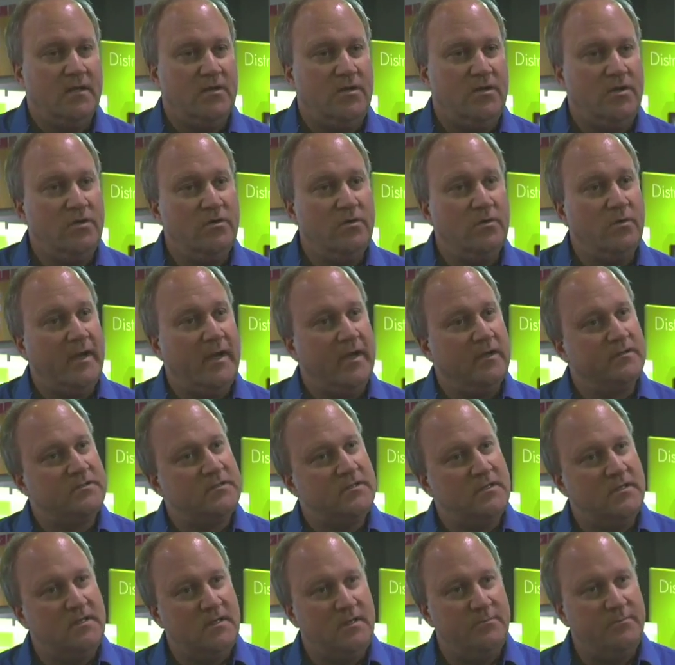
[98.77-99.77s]
new L
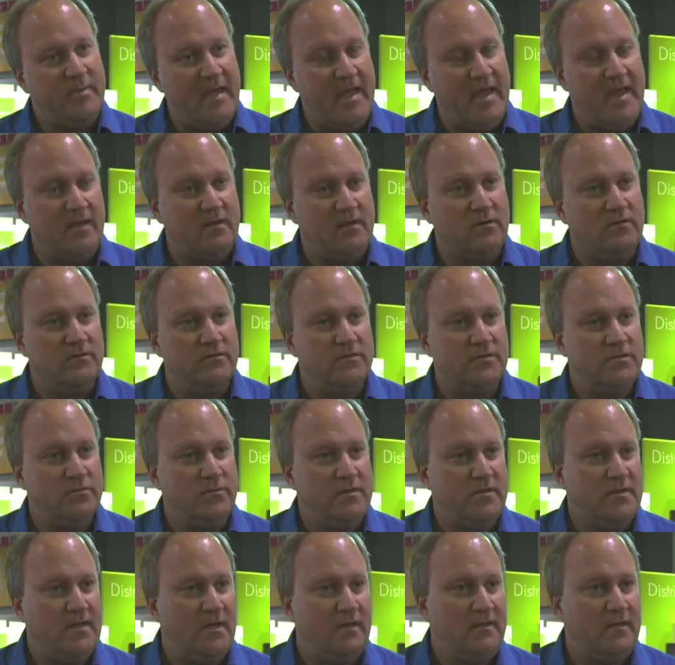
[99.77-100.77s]
C D panels
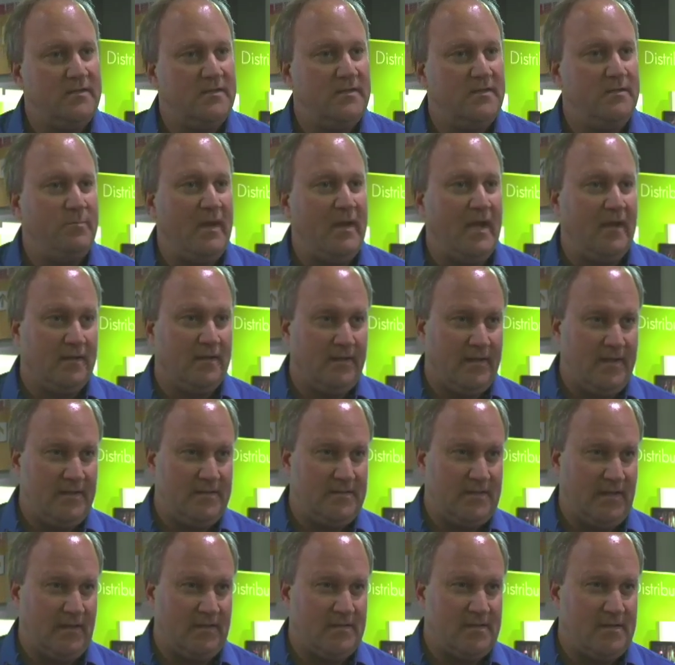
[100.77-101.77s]
with L E D
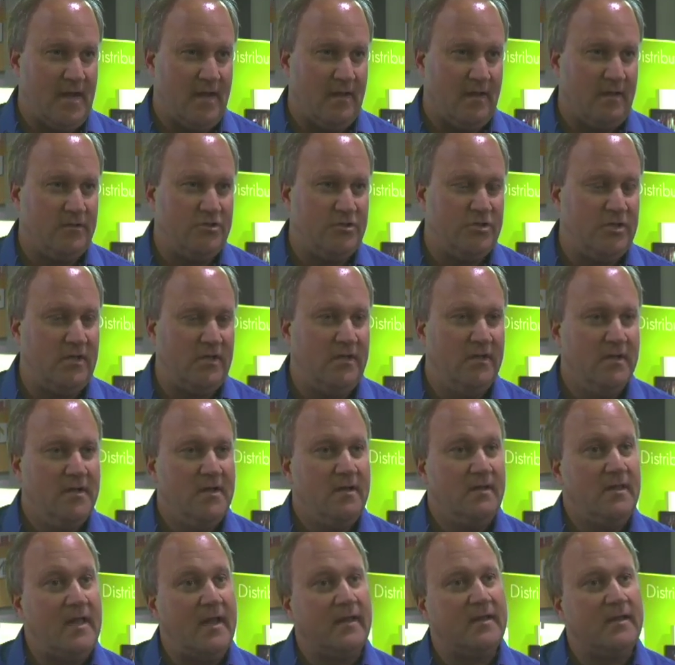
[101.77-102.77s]
backlight technology
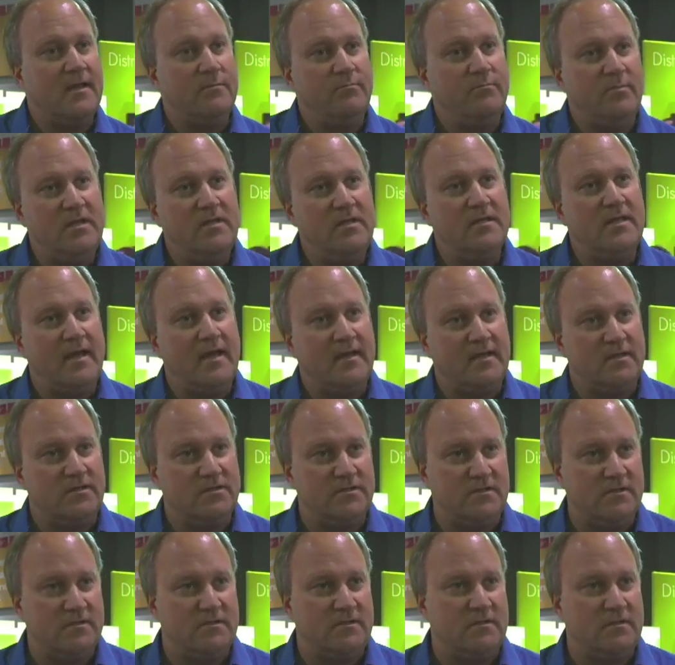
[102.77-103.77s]
that can be that
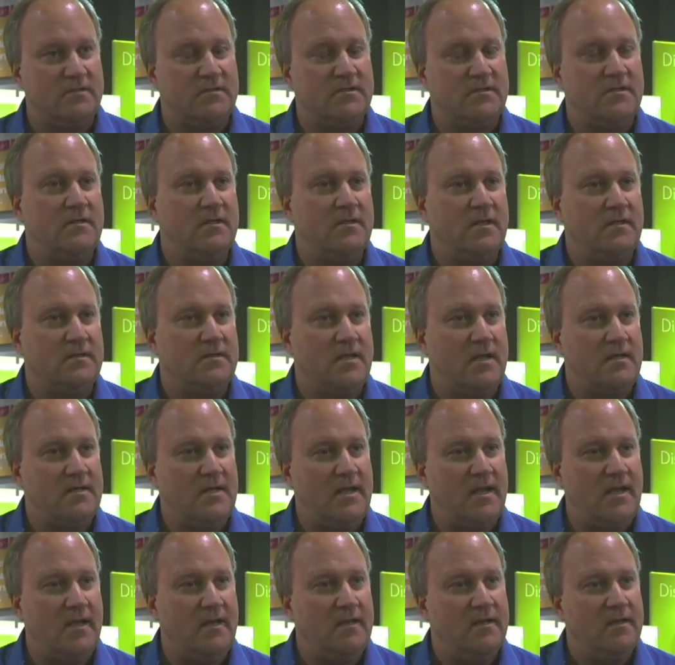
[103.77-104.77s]
consistency that they
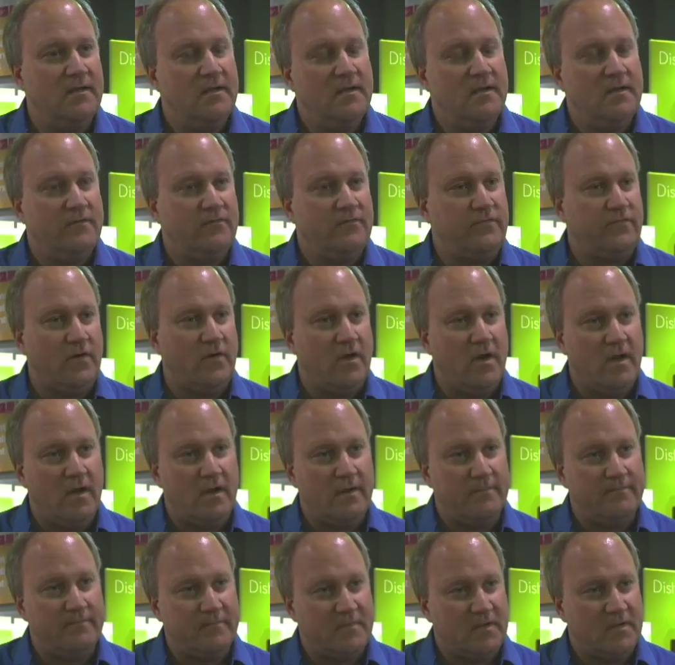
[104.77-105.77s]
need
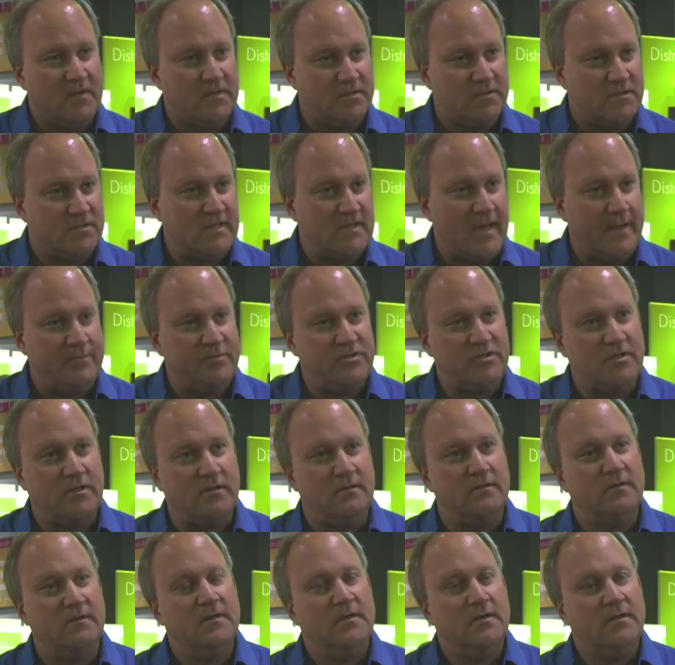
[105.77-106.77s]
from
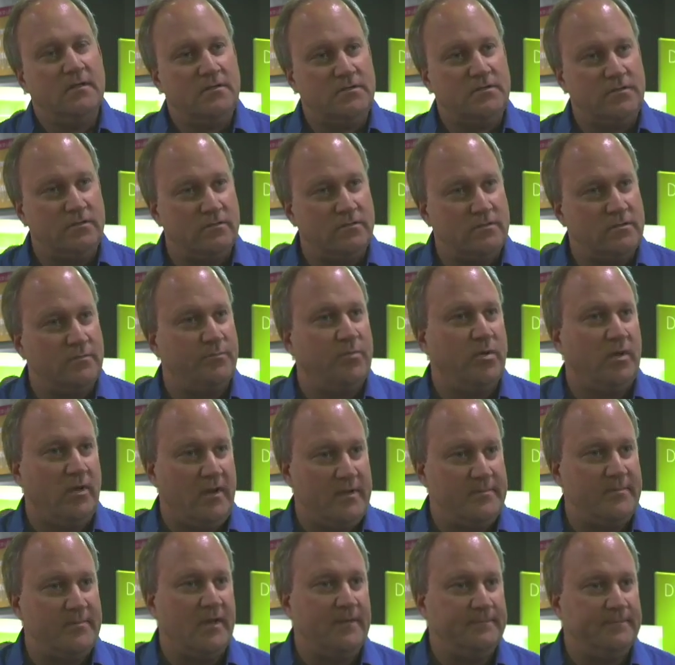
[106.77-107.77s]
conception to
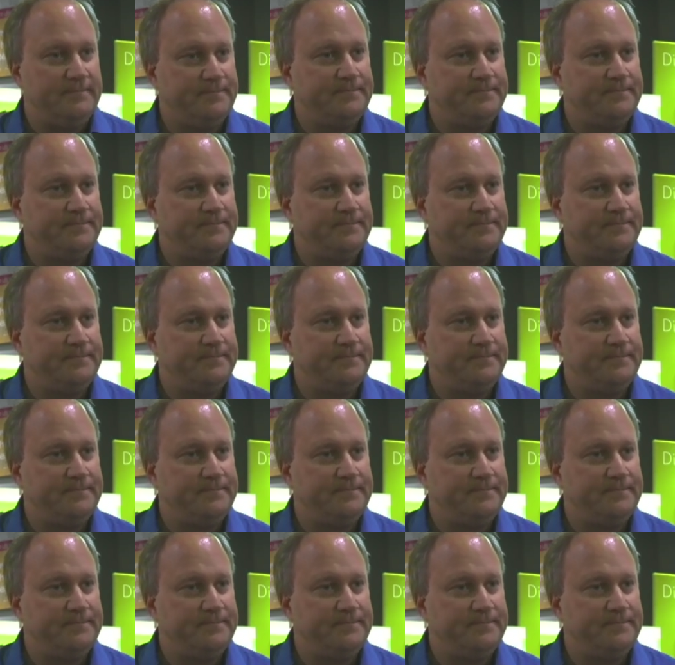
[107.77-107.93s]
deployment.